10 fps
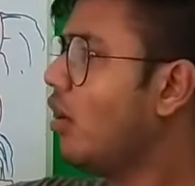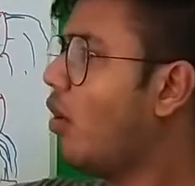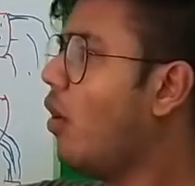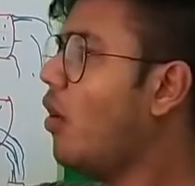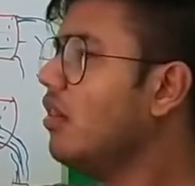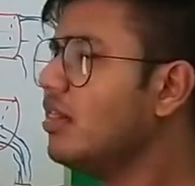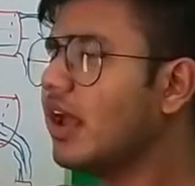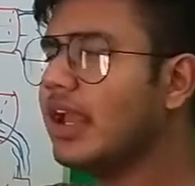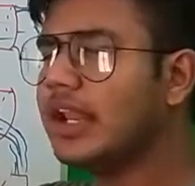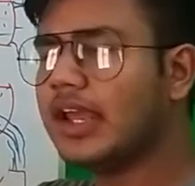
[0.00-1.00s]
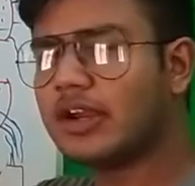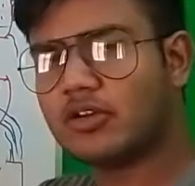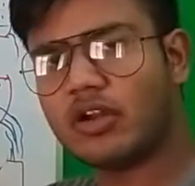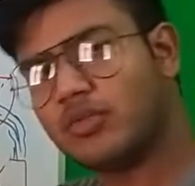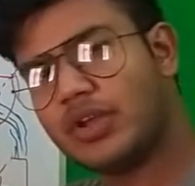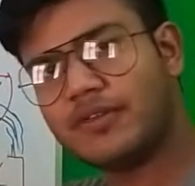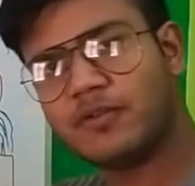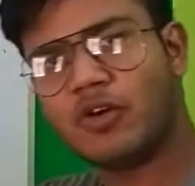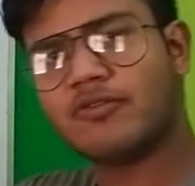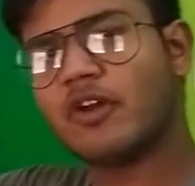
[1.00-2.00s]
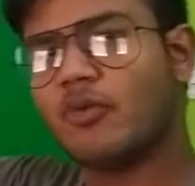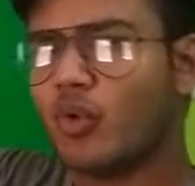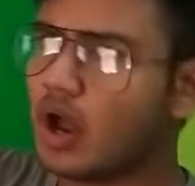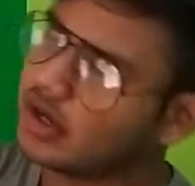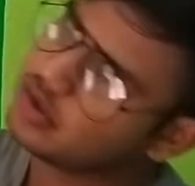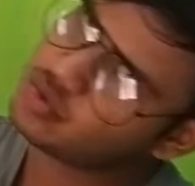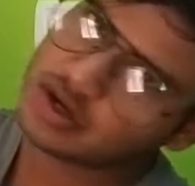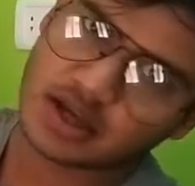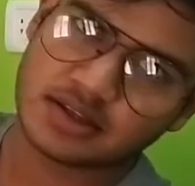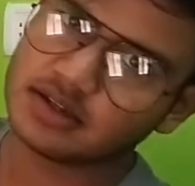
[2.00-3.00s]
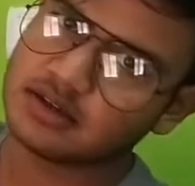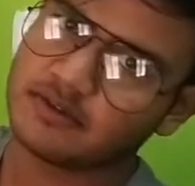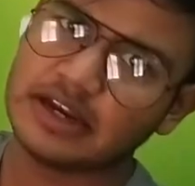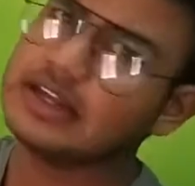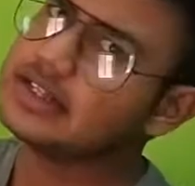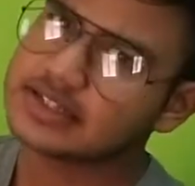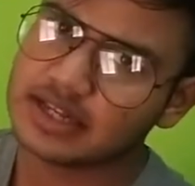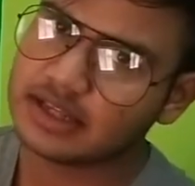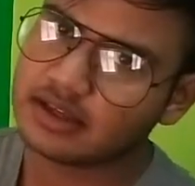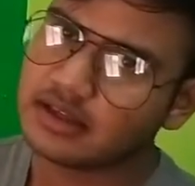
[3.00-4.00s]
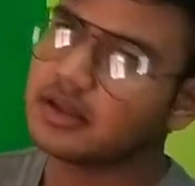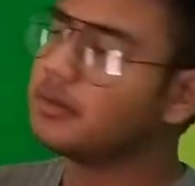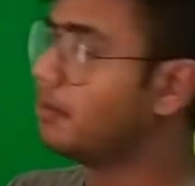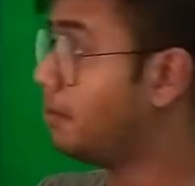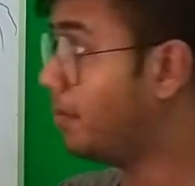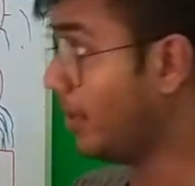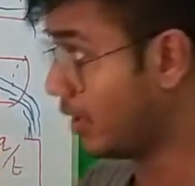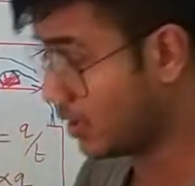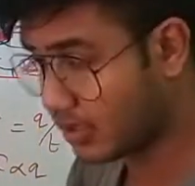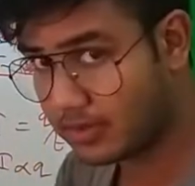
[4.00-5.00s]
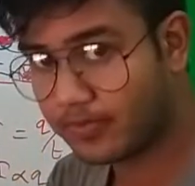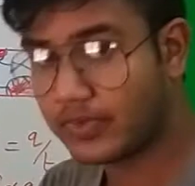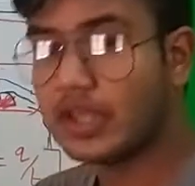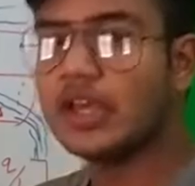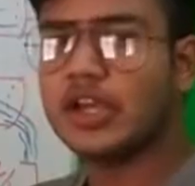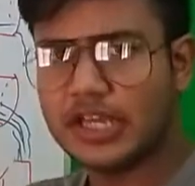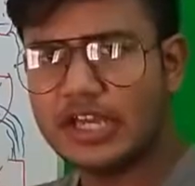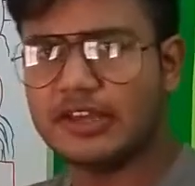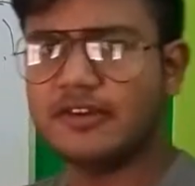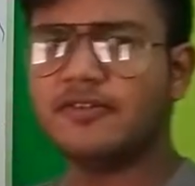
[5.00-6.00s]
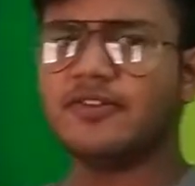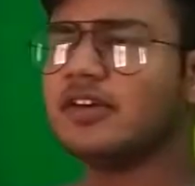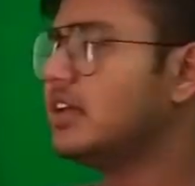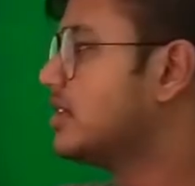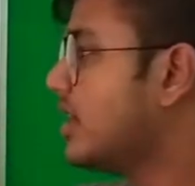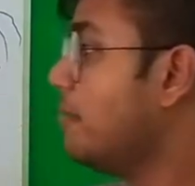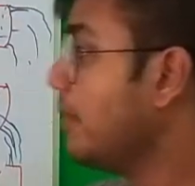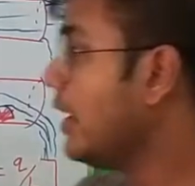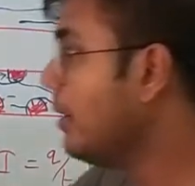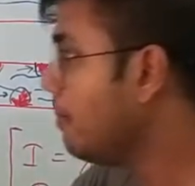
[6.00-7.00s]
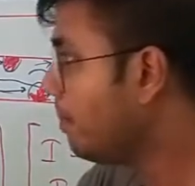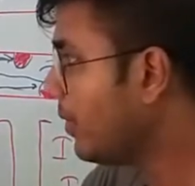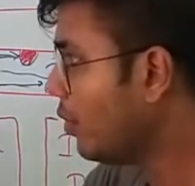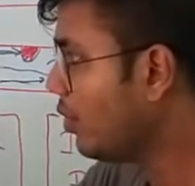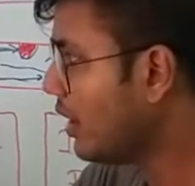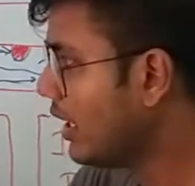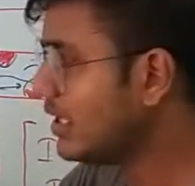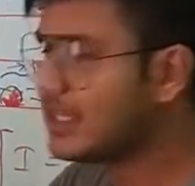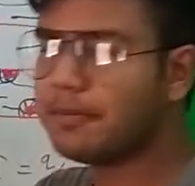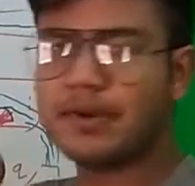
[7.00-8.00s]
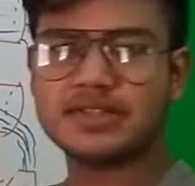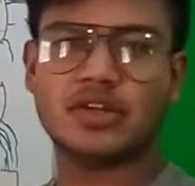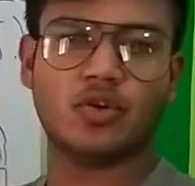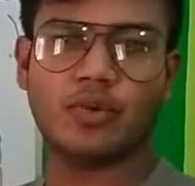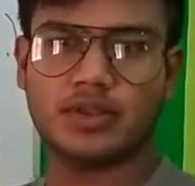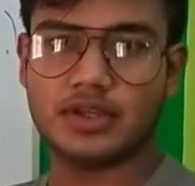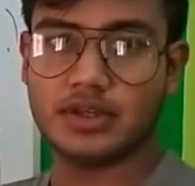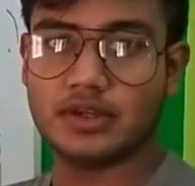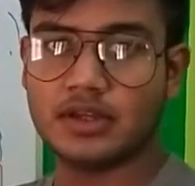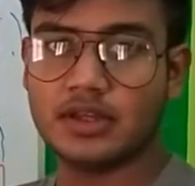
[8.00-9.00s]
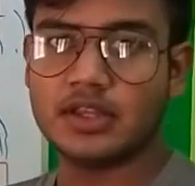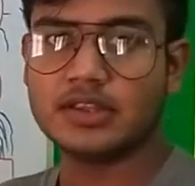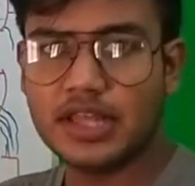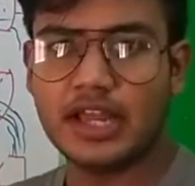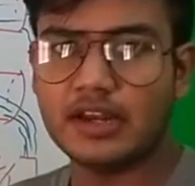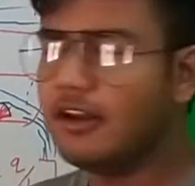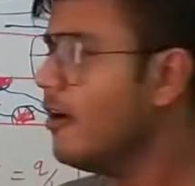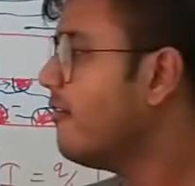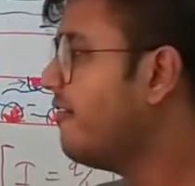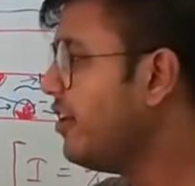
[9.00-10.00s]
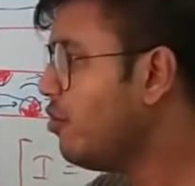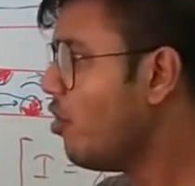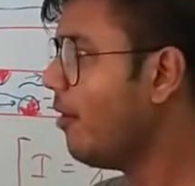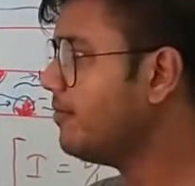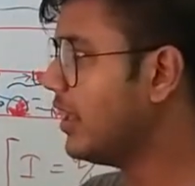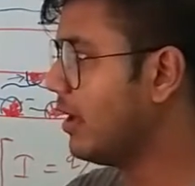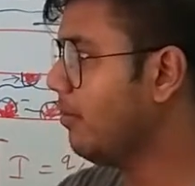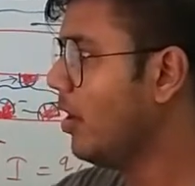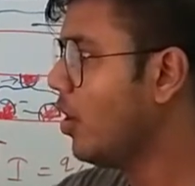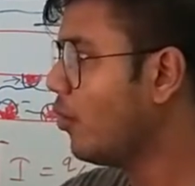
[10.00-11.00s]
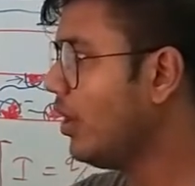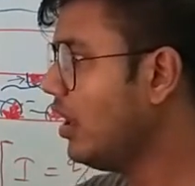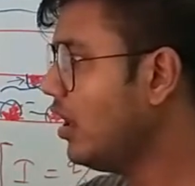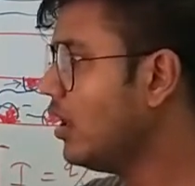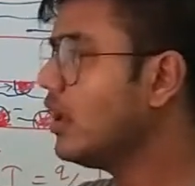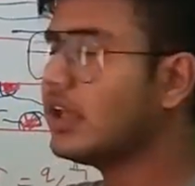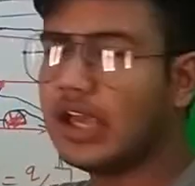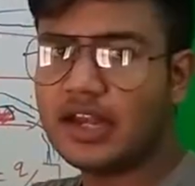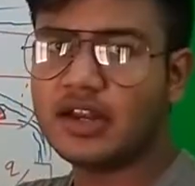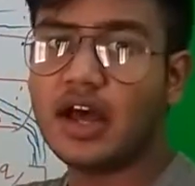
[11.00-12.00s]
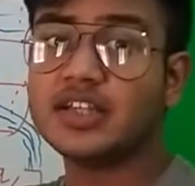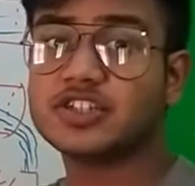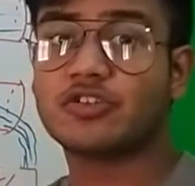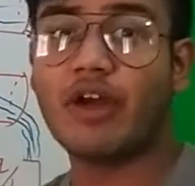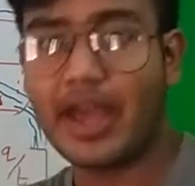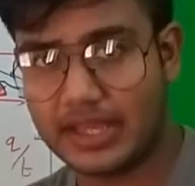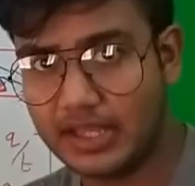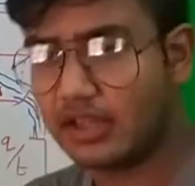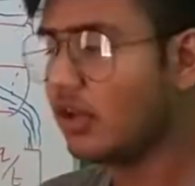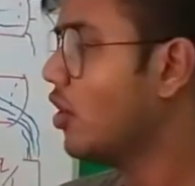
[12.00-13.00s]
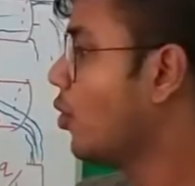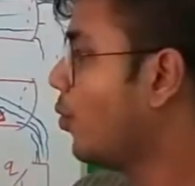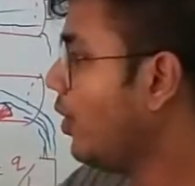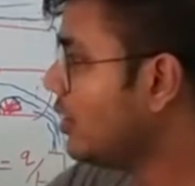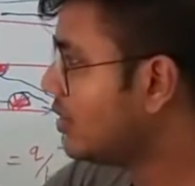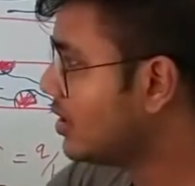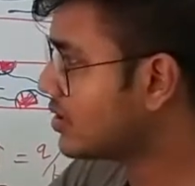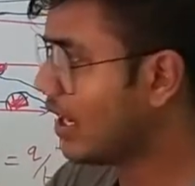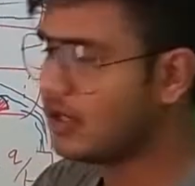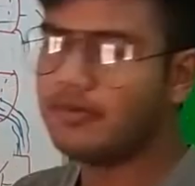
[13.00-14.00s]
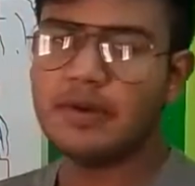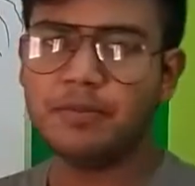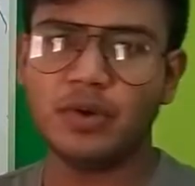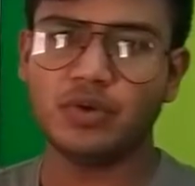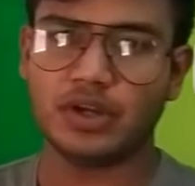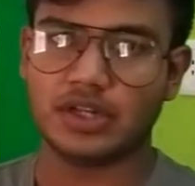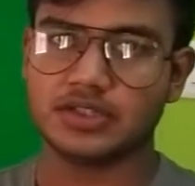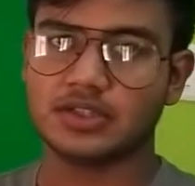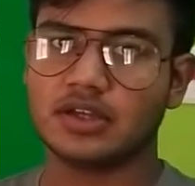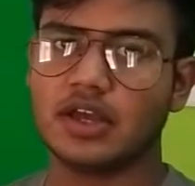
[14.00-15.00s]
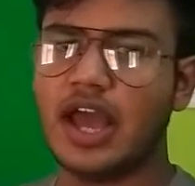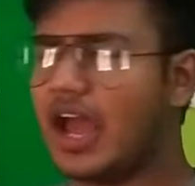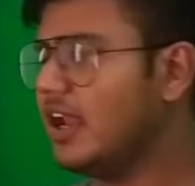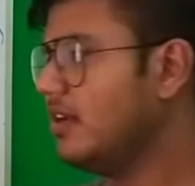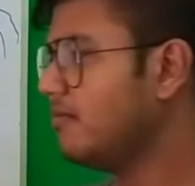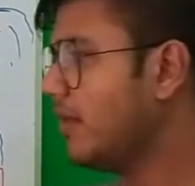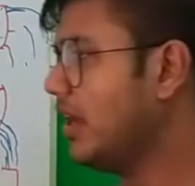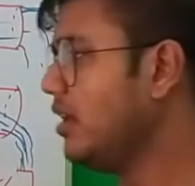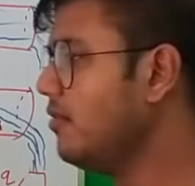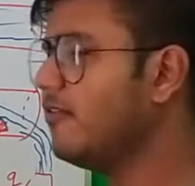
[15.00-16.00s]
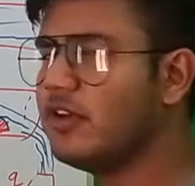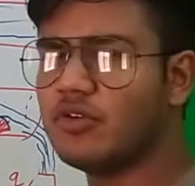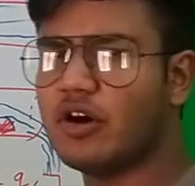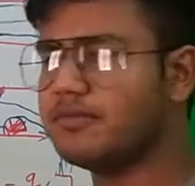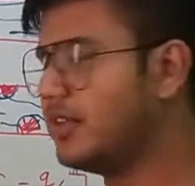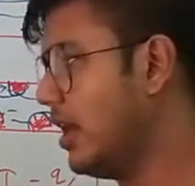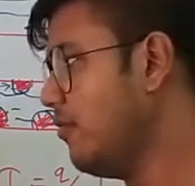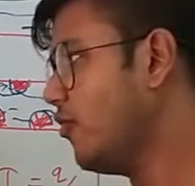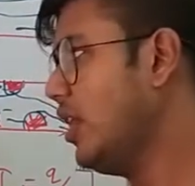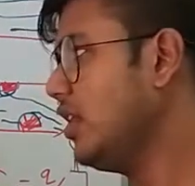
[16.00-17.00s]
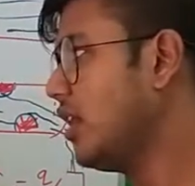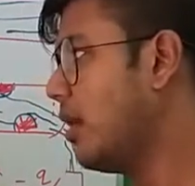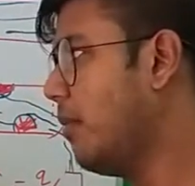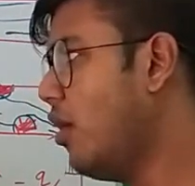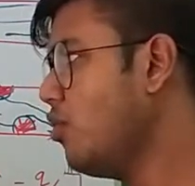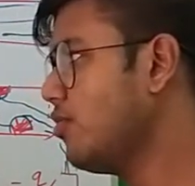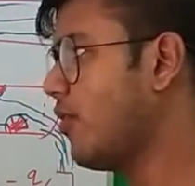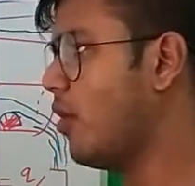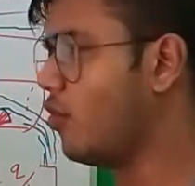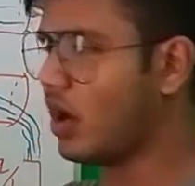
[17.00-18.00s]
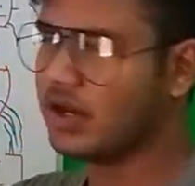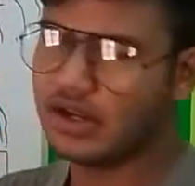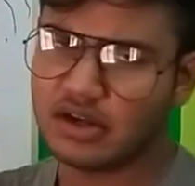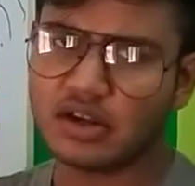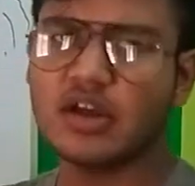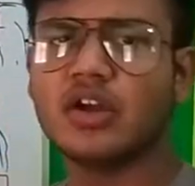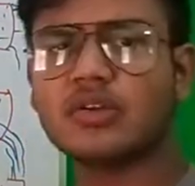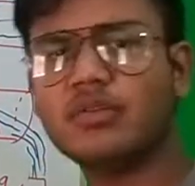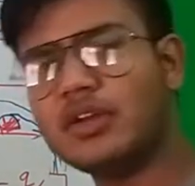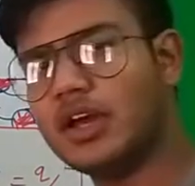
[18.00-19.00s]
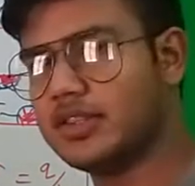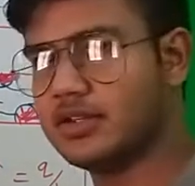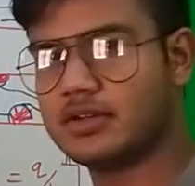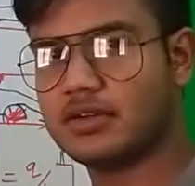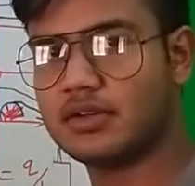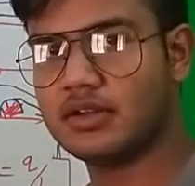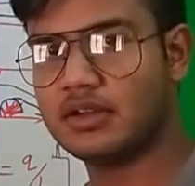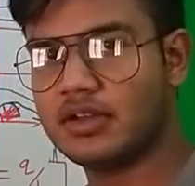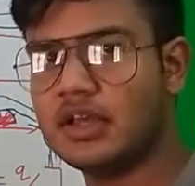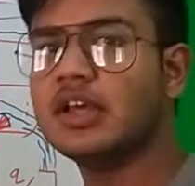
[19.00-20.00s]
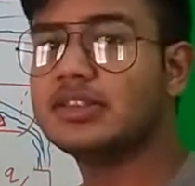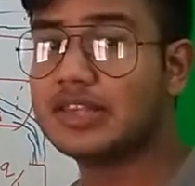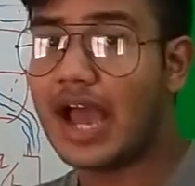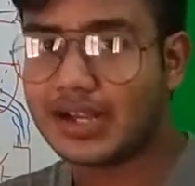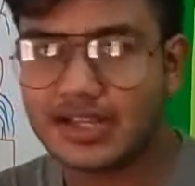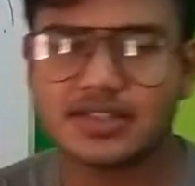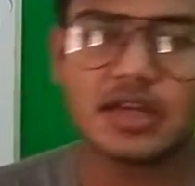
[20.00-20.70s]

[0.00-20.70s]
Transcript: all the electron will flow from one end to another very easily. But if some impurities are present over there, then few of them will get a strike with this kind of impurities, and few of them will come out from one end to another. That is the